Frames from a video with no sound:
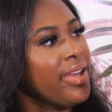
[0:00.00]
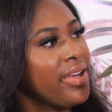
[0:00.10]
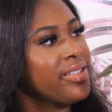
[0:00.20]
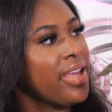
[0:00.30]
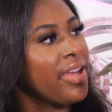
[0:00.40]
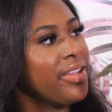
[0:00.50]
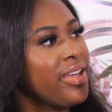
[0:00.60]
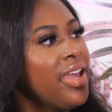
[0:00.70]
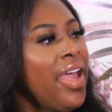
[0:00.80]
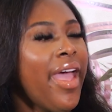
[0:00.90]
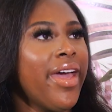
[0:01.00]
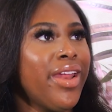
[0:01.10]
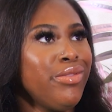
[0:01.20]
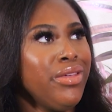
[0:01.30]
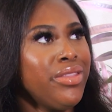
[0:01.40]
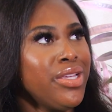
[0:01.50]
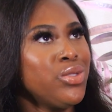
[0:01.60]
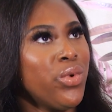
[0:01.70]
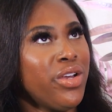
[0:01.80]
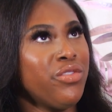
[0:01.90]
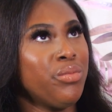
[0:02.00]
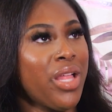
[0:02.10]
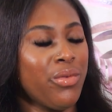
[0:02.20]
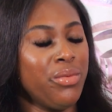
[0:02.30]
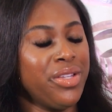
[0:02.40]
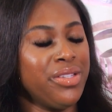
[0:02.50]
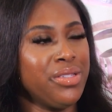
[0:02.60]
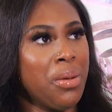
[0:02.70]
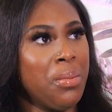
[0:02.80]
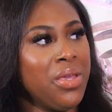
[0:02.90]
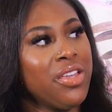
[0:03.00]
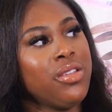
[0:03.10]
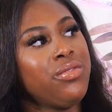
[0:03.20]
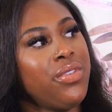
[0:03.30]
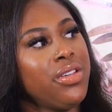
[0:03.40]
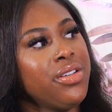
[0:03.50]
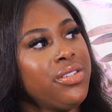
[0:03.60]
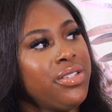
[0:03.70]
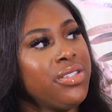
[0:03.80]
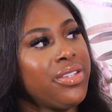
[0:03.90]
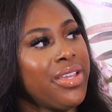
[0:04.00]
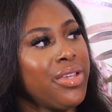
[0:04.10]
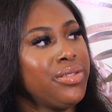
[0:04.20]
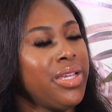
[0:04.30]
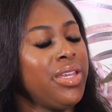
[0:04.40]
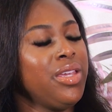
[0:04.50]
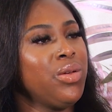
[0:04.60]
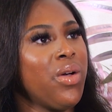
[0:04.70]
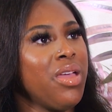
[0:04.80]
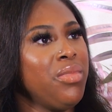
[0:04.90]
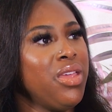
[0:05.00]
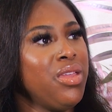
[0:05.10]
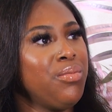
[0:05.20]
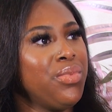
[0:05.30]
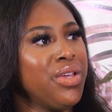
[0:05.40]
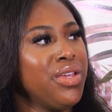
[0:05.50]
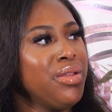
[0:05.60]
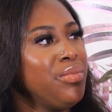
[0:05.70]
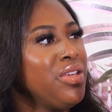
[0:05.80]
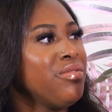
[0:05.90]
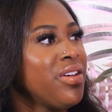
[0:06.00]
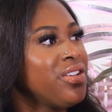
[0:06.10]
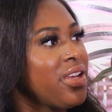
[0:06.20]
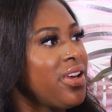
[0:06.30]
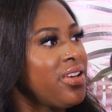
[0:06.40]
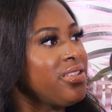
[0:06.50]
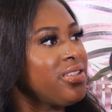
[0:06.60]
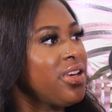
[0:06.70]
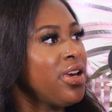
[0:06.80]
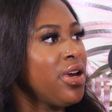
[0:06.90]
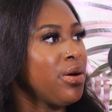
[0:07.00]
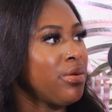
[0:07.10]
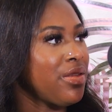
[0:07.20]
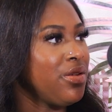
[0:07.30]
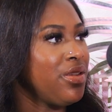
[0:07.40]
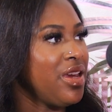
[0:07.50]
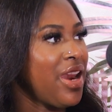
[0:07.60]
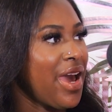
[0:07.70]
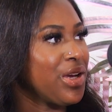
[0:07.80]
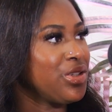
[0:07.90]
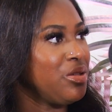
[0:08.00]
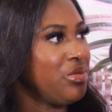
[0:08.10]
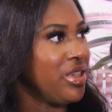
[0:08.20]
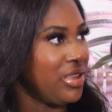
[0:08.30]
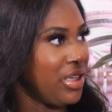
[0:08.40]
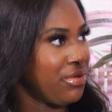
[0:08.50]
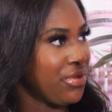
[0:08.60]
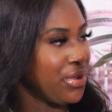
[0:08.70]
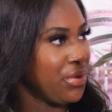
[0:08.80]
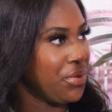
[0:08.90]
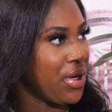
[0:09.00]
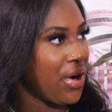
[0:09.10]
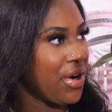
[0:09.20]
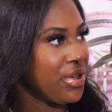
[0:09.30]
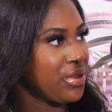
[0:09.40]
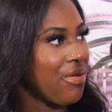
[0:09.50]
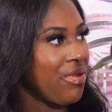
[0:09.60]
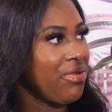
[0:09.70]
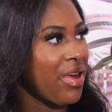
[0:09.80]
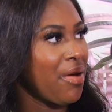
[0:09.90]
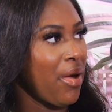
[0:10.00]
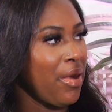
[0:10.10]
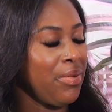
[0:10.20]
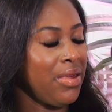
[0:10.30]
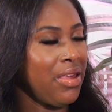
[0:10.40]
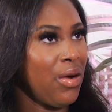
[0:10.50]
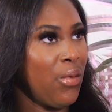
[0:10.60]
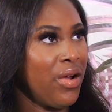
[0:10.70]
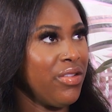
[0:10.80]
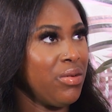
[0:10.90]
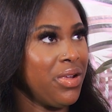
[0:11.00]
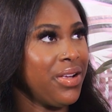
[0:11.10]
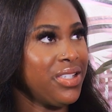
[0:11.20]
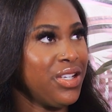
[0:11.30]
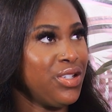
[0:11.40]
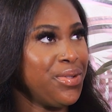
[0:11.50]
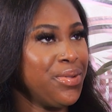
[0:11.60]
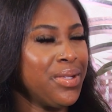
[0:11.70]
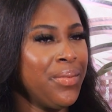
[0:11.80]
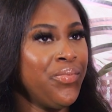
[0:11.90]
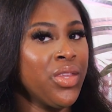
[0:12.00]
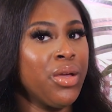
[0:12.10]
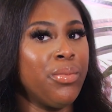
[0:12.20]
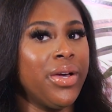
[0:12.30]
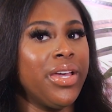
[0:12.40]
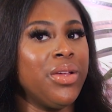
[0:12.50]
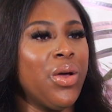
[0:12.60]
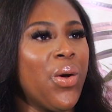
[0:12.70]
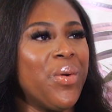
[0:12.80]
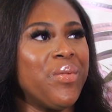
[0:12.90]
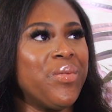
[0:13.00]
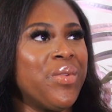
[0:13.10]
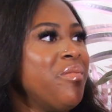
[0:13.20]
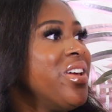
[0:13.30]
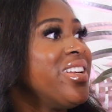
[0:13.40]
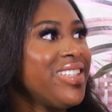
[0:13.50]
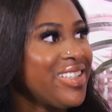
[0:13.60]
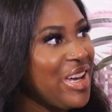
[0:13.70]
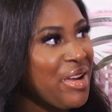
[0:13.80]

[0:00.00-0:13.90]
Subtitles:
Yeah, exactly. And I think that's one of Black women's biggest fears is like dating white men but being fetishized rather than actually being loved for who we are. So I think that might be one of the biggest issues. But I made a